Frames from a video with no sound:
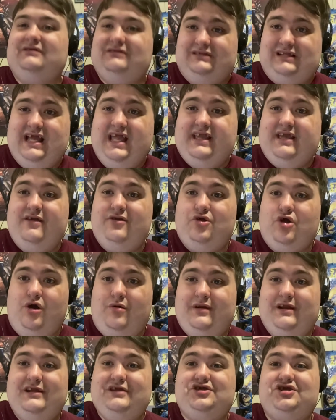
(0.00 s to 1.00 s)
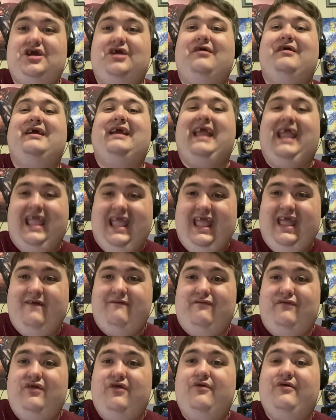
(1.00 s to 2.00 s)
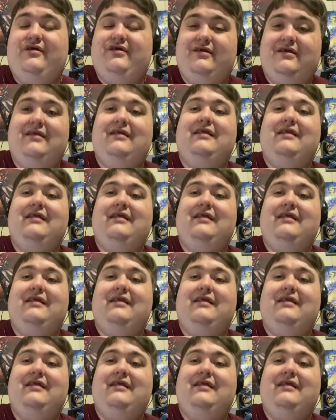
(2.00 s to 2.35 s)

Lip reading: liking, commenting, sharing, and viewing.